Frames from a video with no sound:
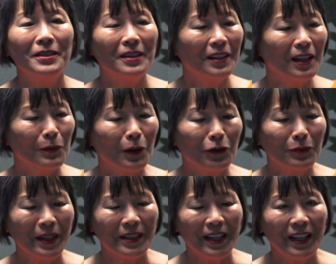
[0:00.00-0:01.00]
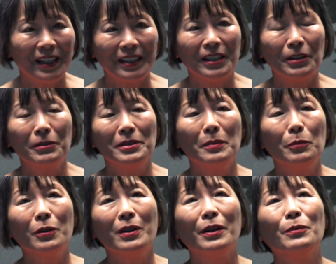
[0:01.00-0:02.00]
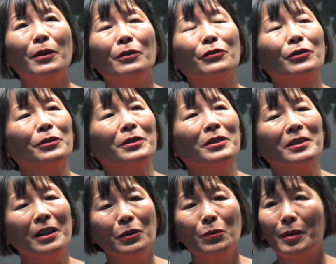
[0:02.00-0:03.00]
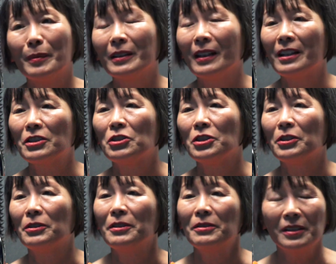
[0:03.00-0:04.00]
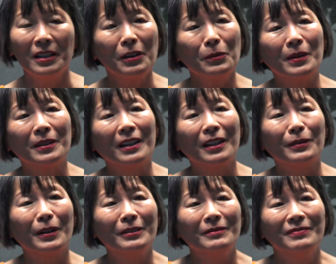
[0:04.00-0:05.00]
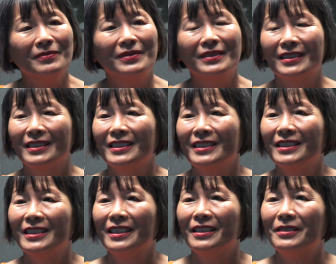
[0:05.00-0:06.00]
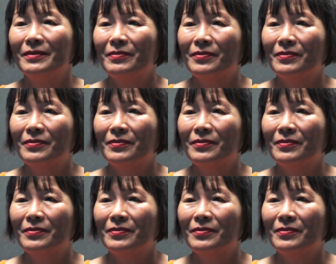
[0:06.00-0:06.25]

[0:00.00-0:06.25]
Here's the thing I wrote for my dad. Here's the book I wrote for this other woman last year. Here's another one that I wrote. So,